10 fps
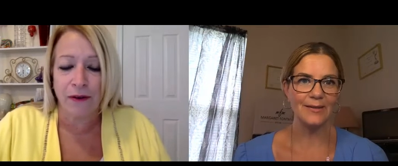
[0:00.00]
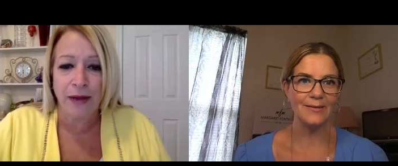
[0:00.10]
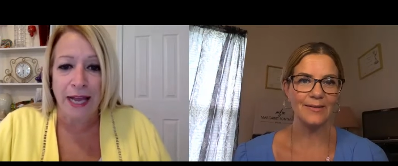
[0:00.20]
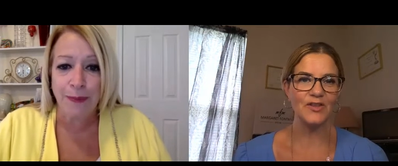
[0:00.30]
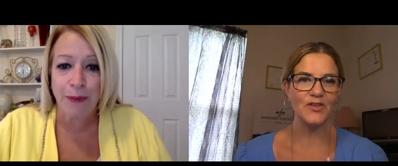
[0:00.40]
Speaker 1: your
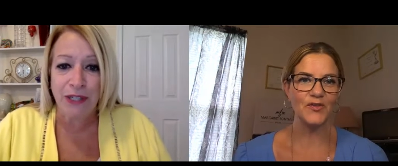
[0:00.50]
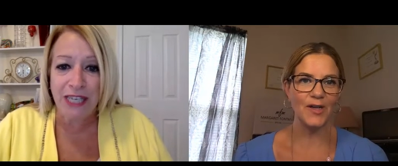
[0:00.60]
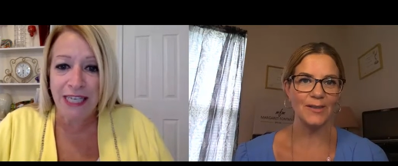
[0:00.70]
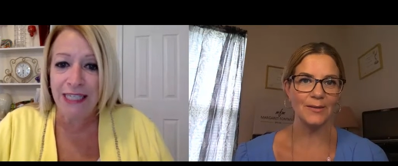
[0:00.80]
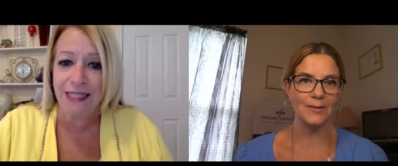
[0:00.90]

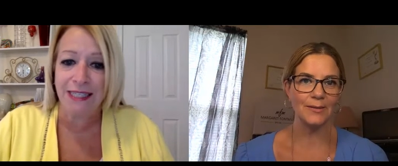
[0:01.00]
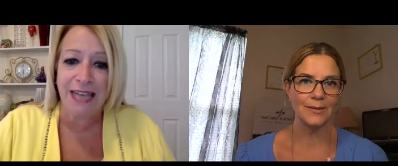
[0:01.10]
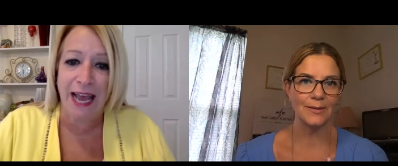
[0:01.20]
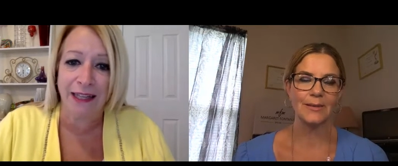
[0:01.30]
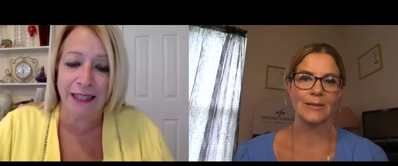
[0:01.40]
expertise and
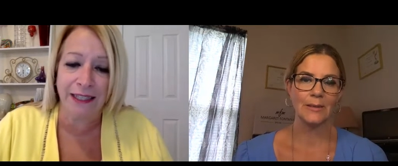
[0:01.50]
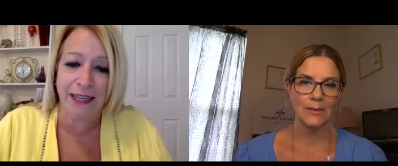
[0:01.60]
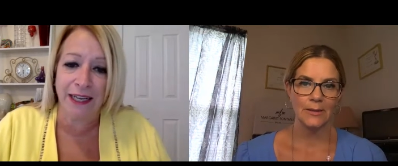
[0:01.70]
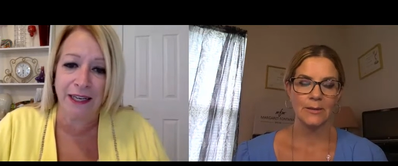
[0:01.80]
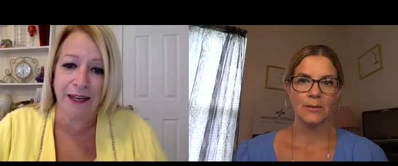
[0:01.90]
talent
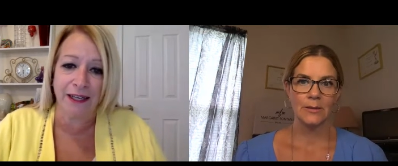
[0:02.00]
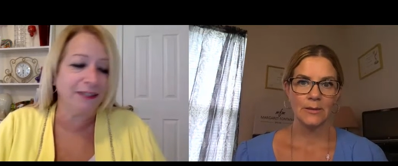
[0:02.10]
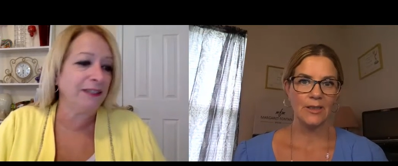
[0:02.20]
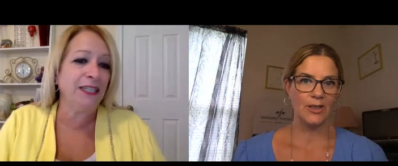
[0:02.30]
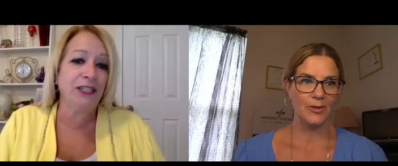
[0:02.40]
and uh,
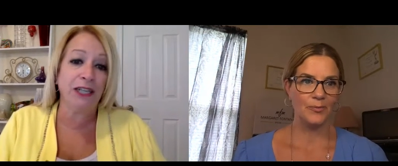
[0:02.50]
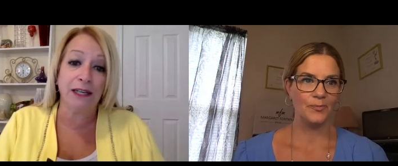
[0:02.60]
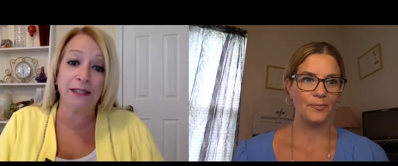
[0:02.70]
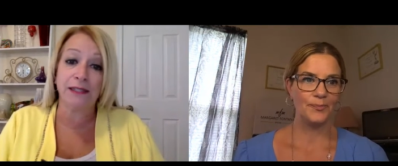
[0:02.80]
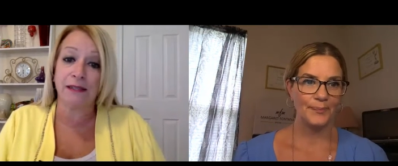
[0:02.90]
teaching
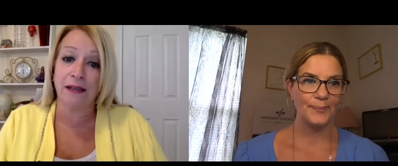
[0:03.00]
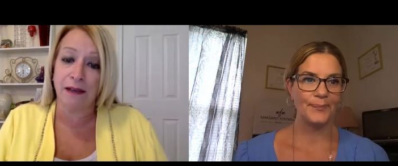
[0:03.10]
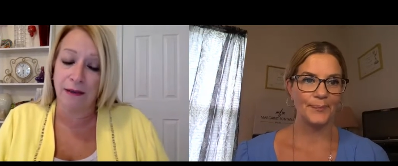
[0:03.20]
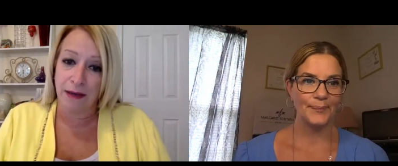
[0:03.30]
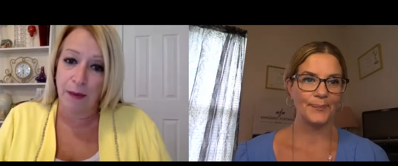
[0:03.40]
us
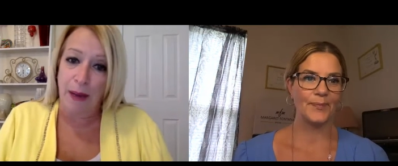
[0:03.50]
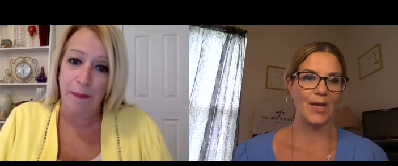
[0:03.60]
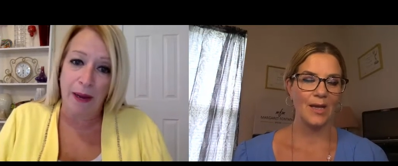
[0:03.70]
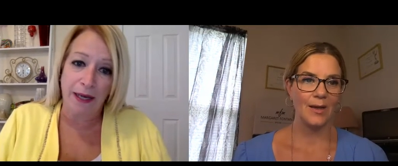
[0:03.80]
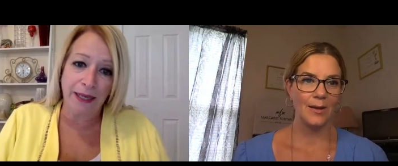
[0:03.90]
about
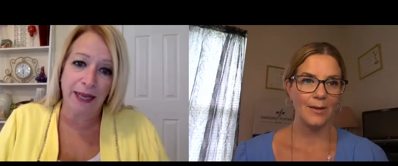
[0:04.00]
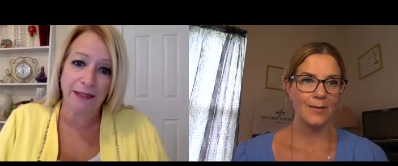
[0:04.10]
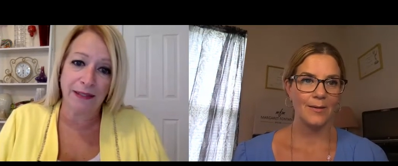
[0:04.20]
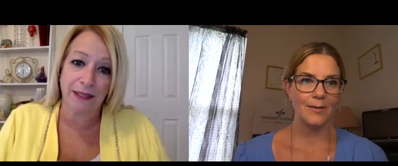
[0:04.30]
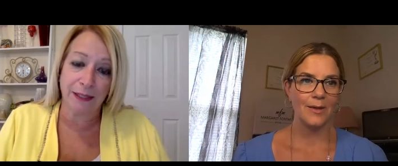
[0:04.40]

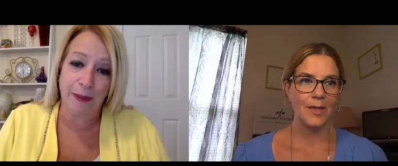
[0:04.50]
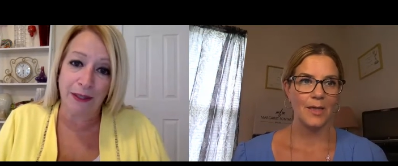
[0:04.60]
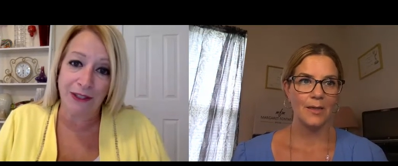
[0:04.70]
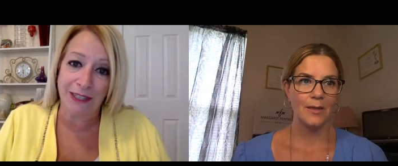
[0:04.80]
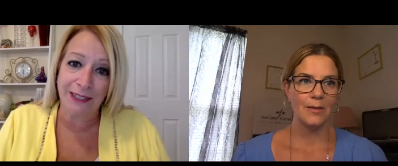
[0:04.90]
podcasting
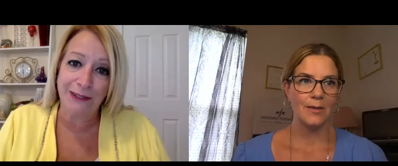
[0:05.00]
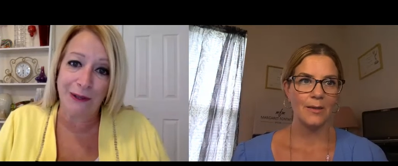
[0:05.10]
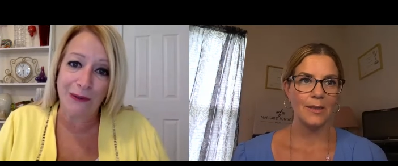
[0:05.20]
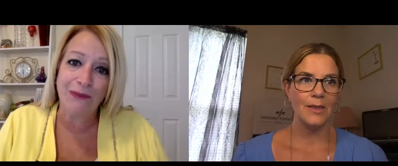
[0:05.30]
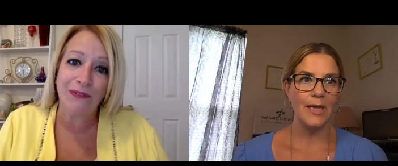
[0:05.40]
especially
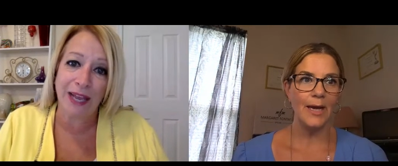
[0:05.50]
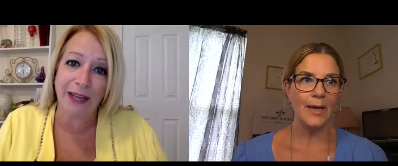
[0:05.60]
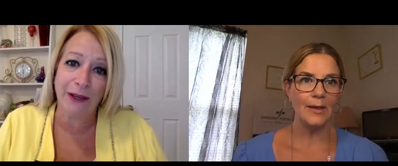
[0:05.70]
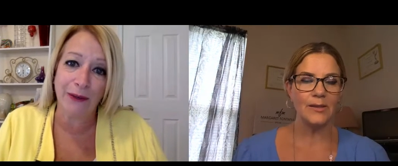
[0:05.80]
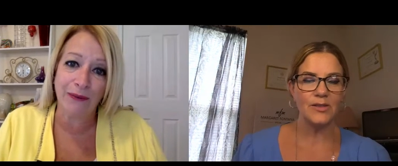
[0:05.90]
so
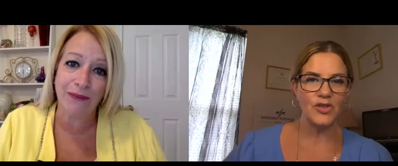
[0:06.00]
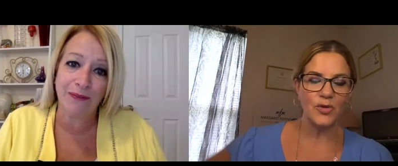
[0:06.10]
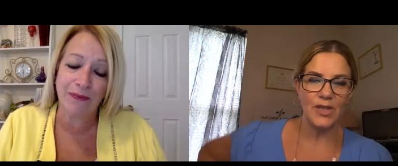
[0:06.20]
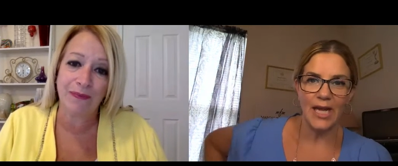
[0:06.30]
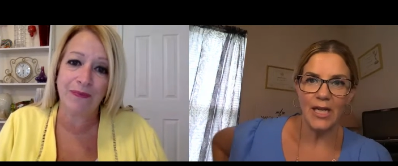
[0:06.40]
yeah
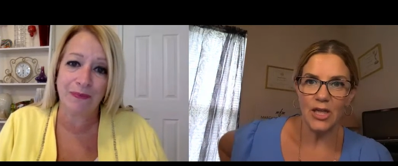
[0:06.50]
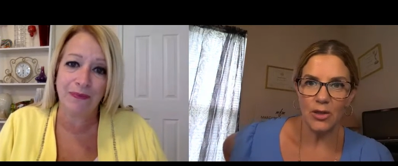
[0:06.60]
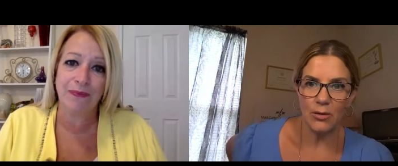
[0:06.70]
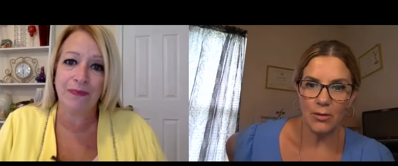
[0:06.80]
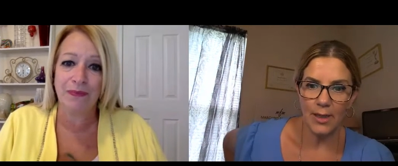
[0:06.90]
Speaker 2: so thank
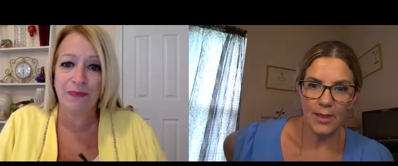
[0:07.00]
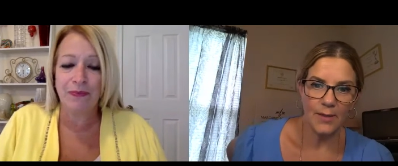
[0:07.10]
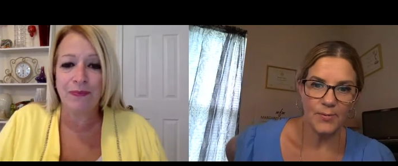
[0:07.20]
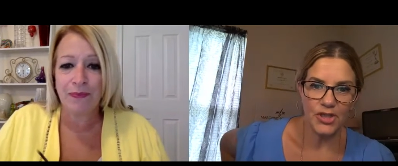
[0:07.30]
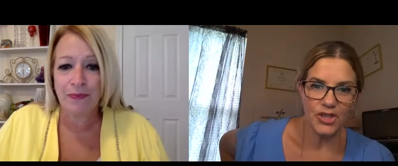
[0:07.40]
you and i
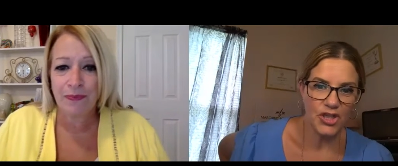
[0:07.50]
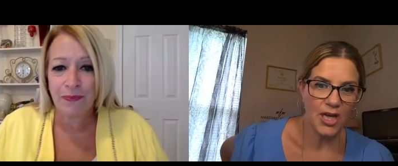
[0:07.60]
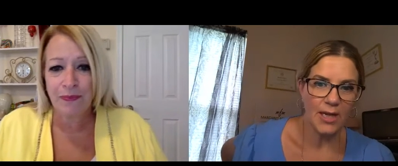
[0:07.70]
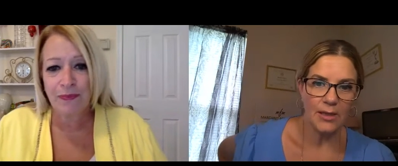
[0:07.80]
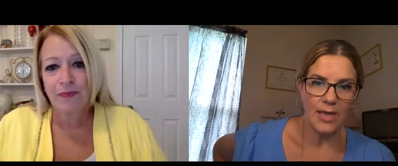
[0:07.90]

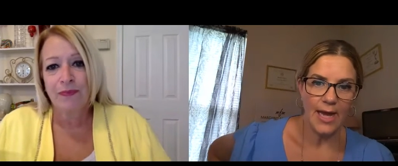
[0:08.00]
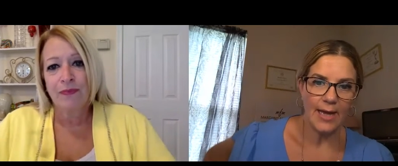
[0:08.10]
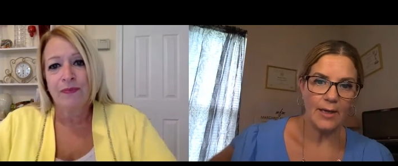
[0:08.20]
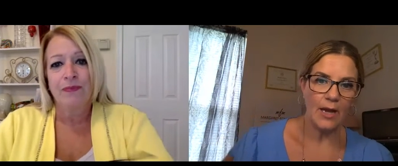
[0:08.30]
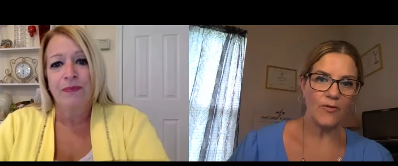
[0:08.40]
appreciate
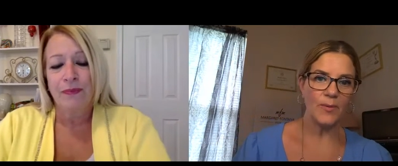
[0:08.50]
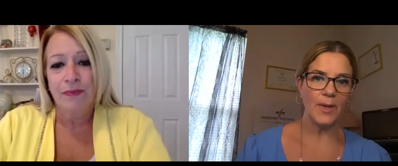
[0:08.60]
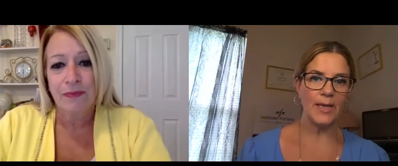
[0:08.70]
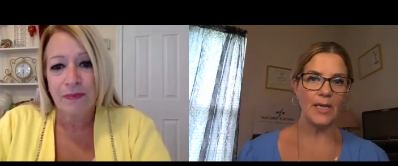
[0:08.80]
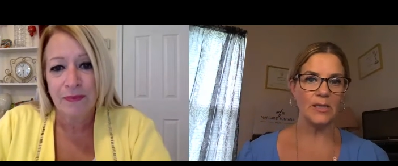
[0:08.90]
that
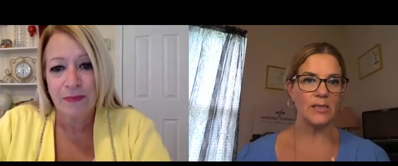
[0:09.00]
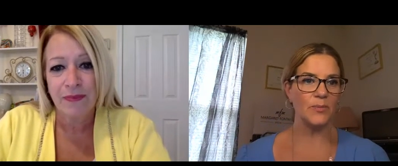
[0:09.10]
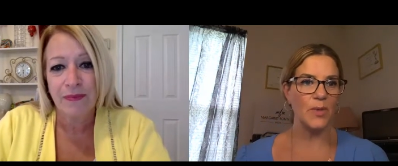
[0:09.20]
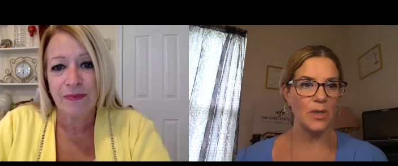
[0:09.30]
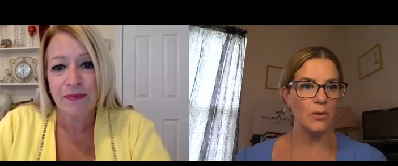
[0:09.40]
everybody
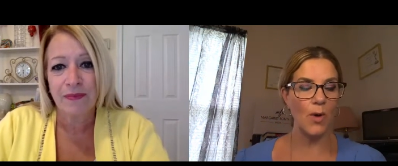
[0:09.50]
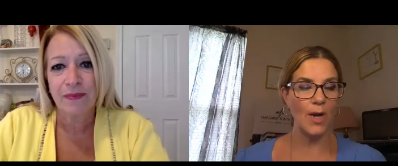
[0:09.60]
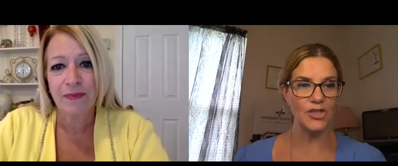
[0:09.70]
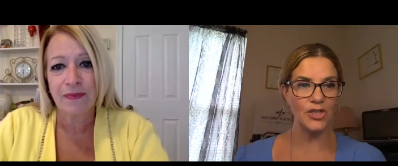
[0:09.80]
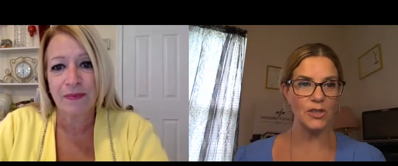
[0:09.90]
submitted
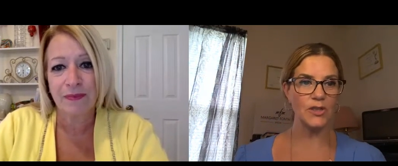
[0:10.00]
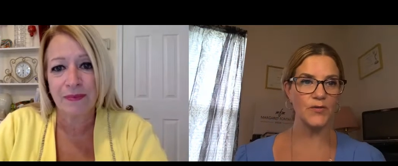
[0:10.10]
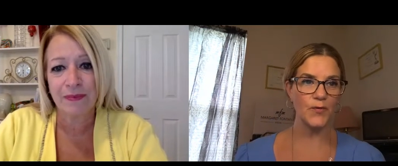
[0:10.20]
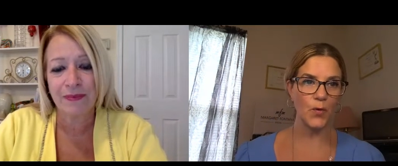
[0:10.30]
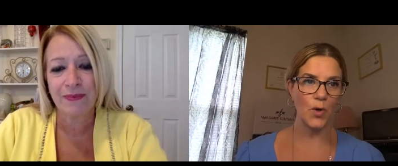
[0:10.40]

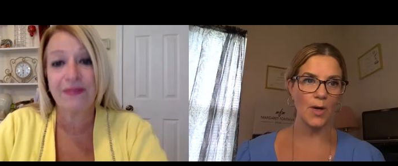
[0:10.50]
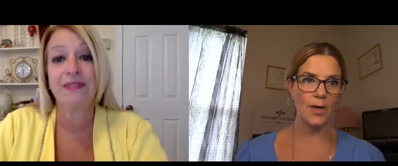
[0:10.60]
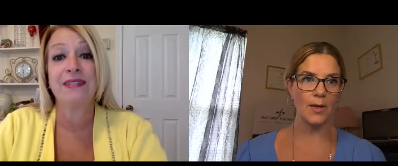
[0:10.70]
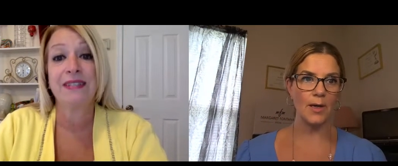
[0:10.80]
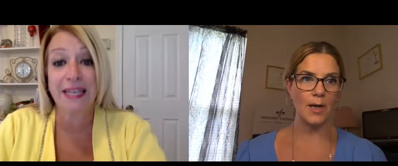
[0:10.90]
questions
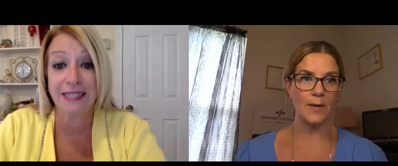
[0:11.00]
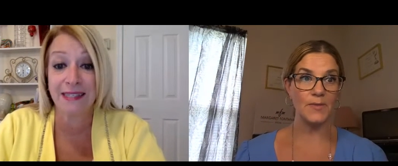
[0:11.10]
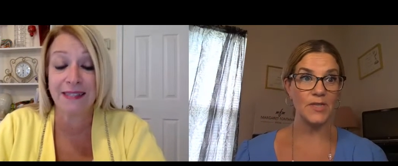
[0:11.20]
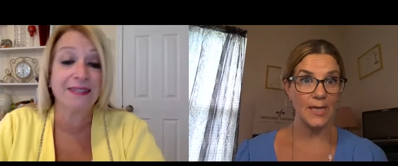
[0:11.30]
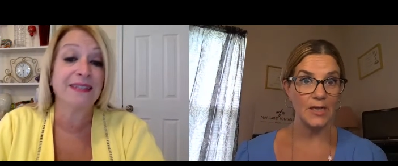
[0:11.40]
for
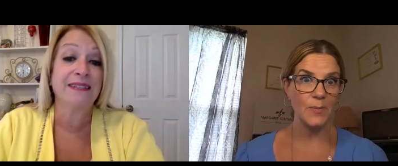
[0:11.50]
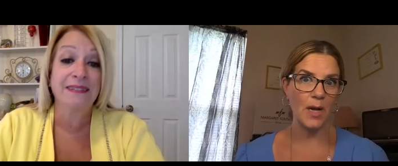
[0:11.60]
um, today's